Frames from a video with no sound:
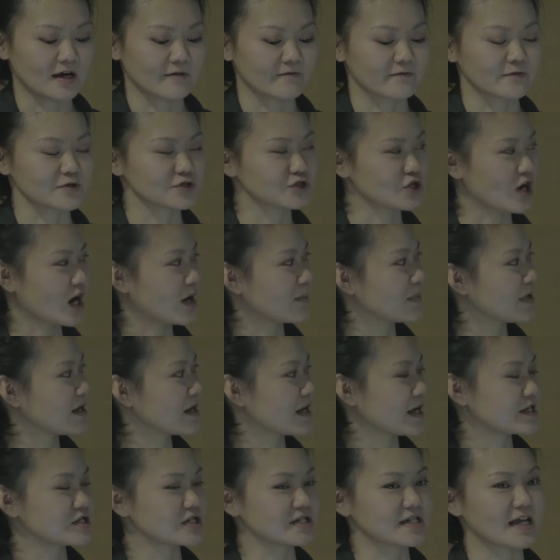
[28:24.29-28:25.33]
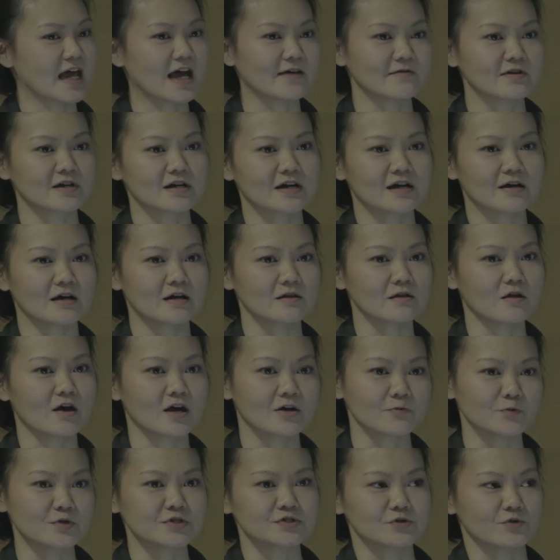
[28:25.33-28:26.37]
for shopping and just having a lot
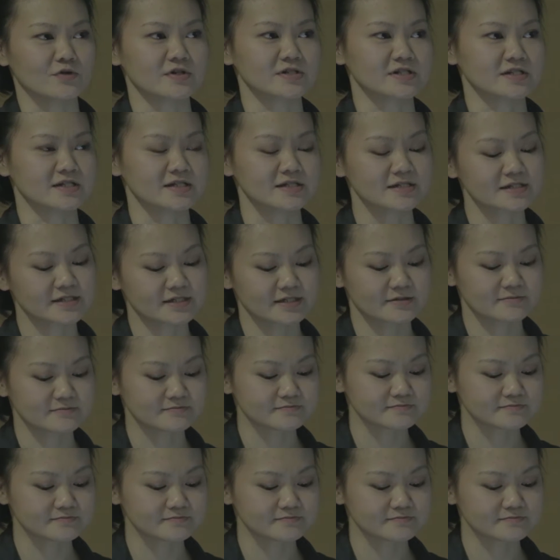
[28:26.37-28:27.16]
of resources